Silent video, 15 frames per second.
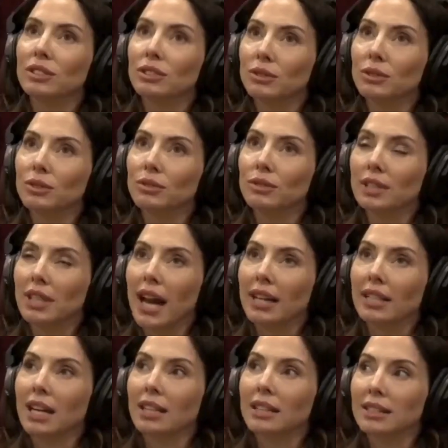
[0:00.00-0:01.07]
do
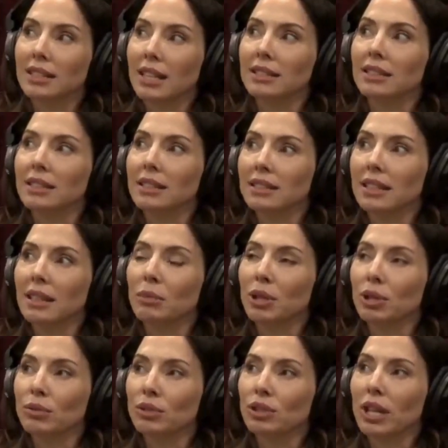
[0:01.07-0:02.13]
that kind of testing the same way
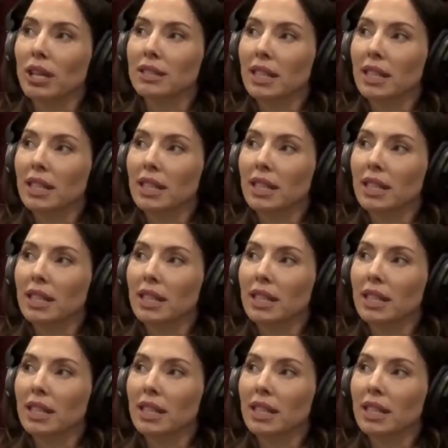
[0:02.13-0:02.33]
you would